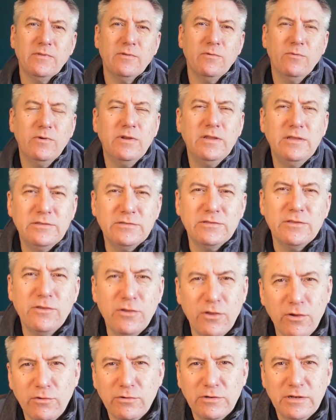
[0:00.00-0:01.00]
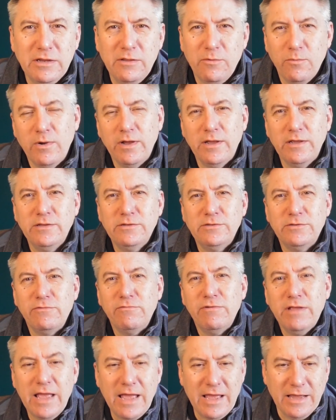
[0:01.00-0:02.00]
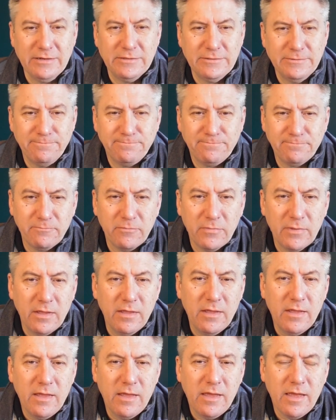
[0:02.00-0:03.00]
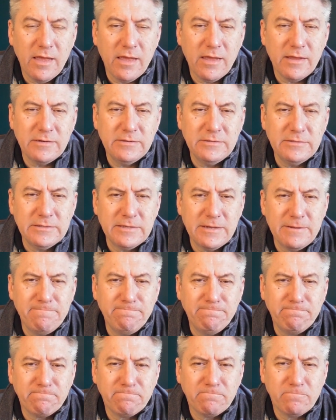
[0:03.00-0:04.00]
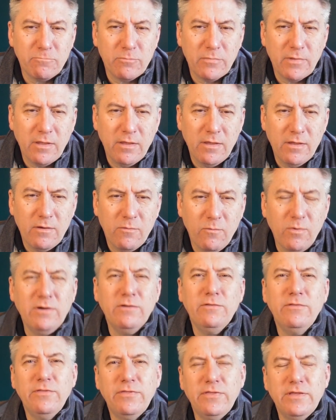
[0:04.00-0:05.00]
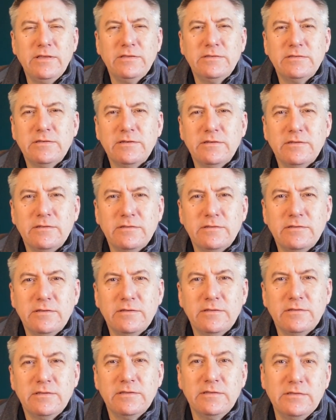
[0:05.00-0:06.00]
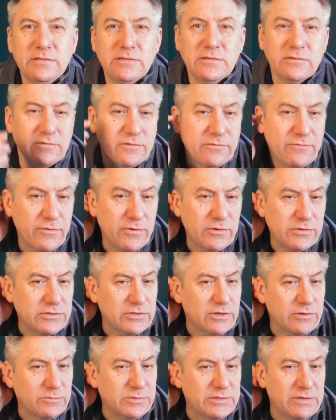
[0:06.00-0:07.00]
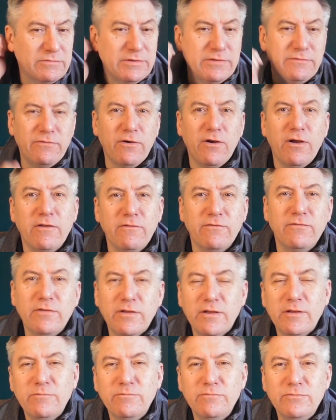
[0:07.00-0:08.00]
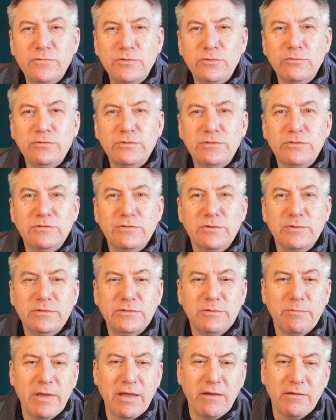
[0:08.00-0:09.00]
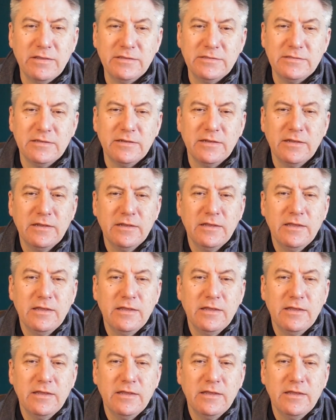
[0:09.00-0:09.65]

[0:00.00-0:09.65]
What is the godly way to react? And one of the things that the first Psalm 75 talks to us about is that